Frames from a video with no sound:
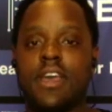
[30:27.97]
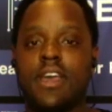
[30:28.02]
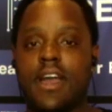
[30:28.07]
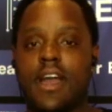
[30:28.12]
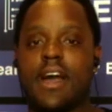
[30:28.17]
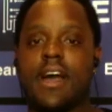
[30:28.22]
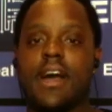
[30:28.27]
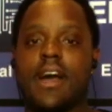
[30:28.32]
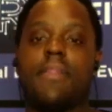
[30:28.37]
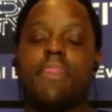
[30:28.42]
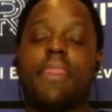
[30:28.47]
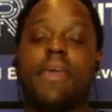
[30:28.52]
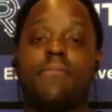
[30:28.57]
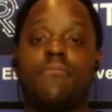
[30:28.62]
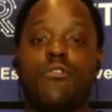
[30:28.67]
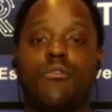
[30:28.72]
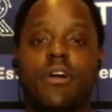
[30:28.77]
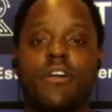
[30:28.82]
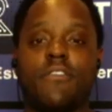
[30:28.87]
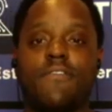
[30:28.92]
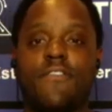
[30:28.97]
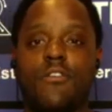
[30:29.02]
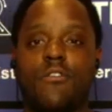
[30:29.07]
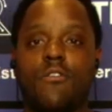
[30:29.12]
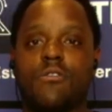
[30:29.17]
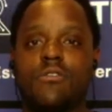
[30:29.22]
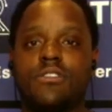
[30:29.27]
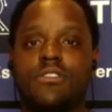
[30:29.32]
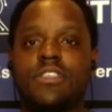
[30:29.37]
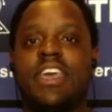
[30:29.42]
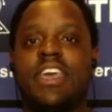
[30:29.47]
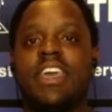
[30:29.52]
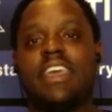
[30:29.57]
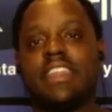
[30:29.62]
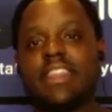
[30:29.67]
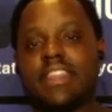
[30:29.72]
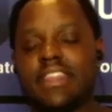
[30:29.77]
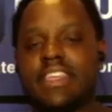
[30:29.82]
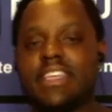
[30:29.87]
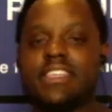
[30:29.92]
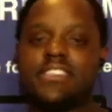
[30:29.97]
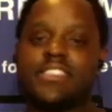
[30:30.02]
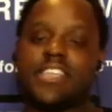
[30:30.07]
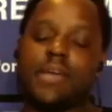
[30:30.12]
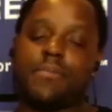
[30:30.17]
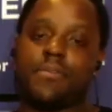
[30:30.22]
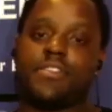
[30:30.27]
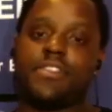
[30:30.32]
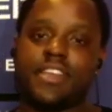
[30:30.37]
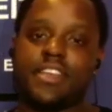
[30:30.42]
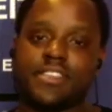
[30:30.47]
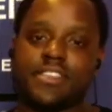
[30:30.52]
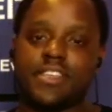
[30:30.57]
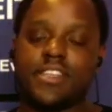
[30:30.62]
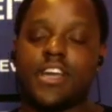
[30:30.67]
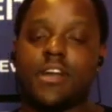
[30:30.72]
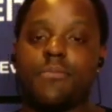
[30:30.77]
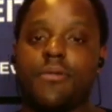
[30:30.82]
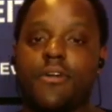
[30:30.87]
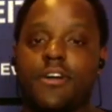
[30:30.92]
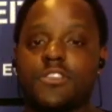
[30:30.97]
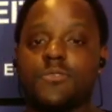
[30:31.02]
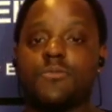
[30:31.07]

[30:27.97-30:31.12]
and mobile phones, these type of things are now possible.